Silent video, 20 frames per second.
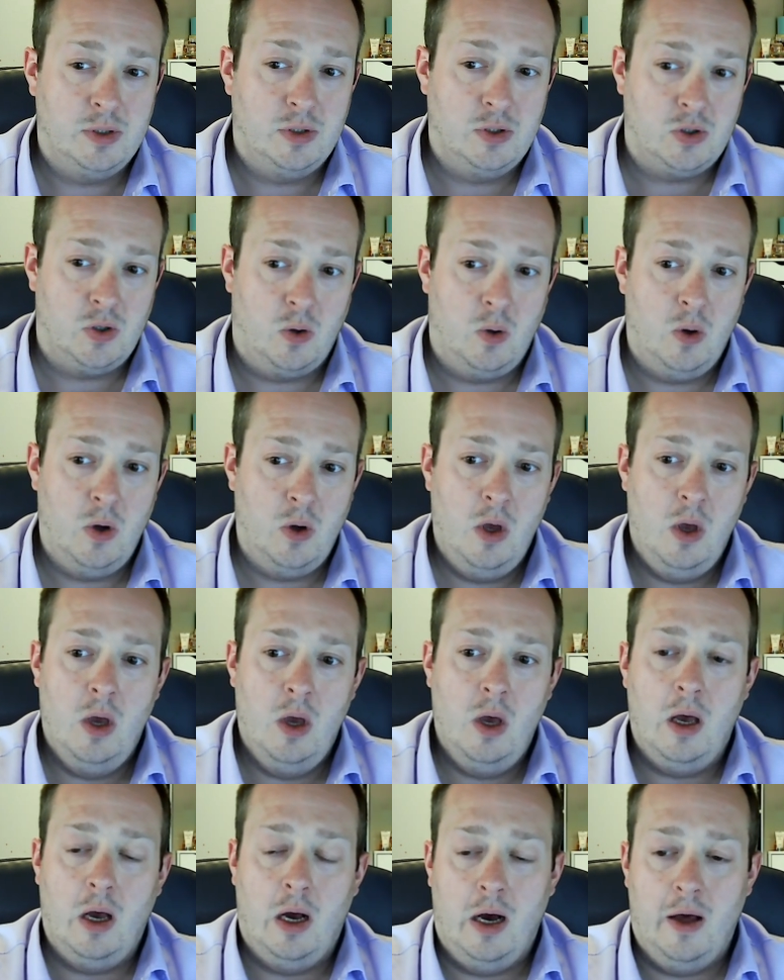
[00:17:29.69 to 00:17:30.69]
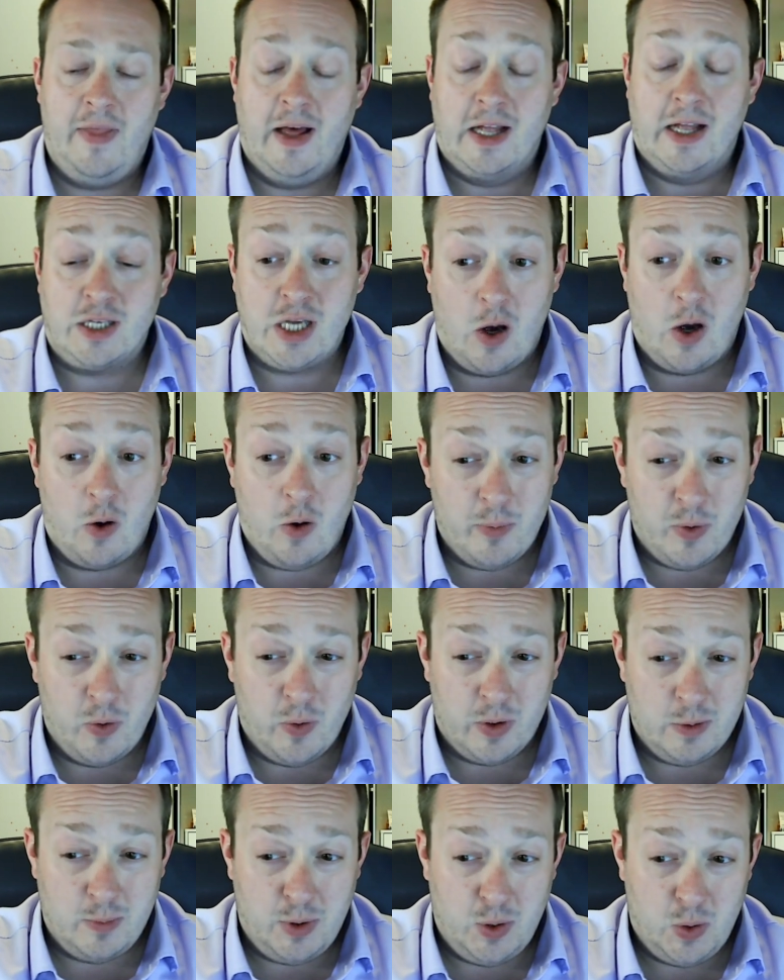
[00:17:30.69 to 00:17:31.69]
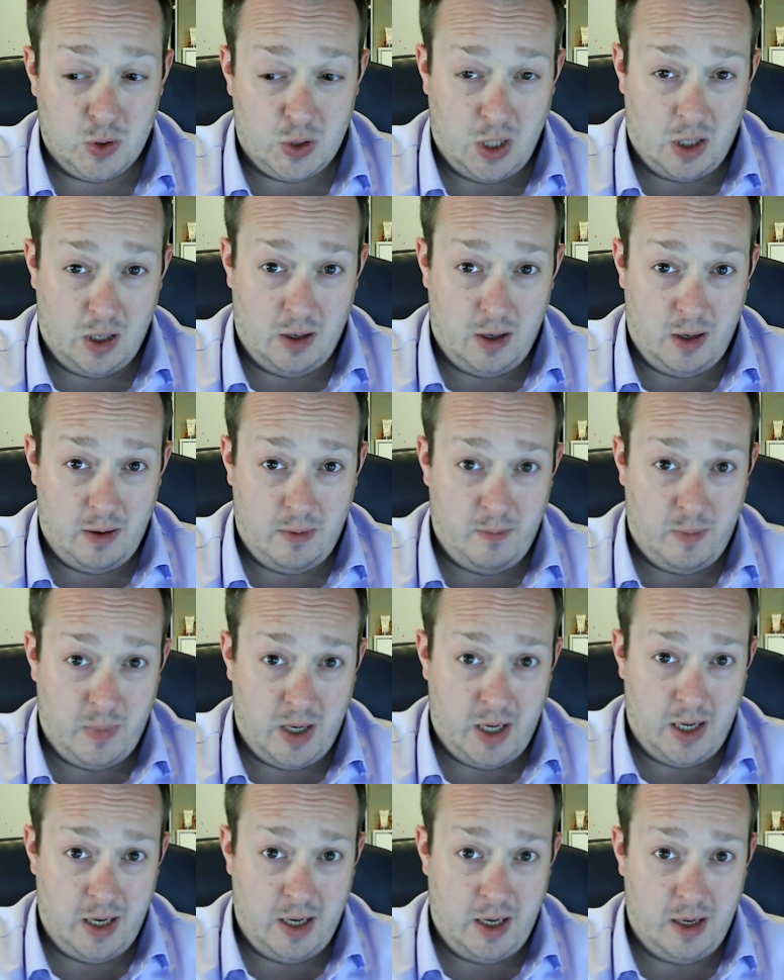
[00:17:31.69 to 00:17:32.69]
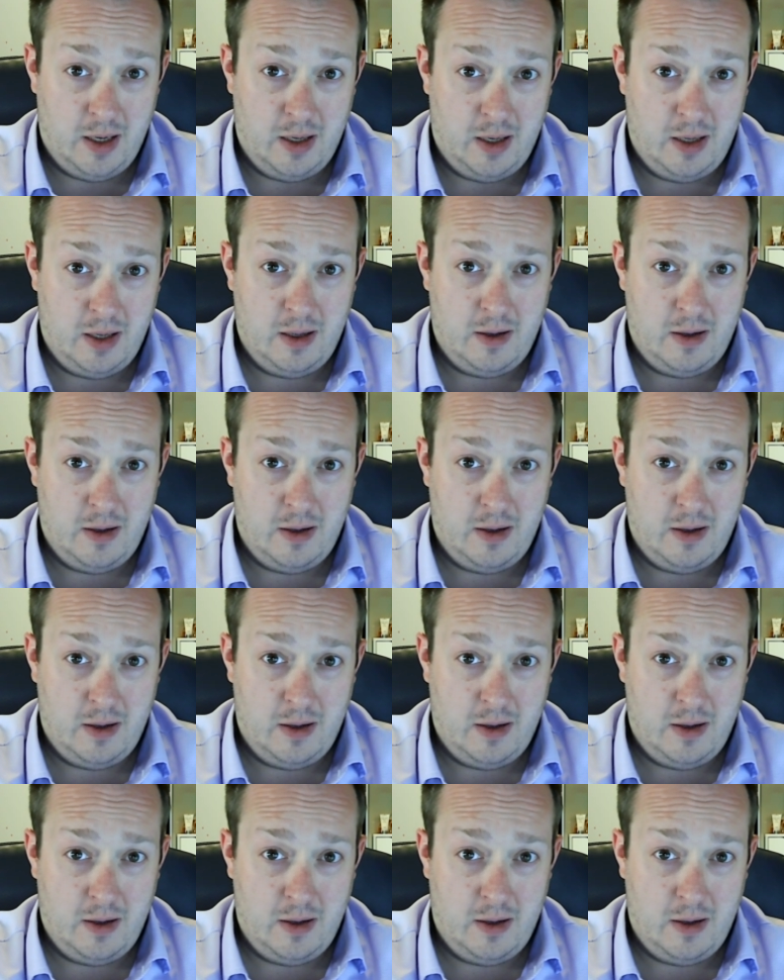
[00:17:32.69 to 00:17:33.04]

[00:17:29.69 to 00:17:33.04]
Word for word: So that's how I'm going to be using my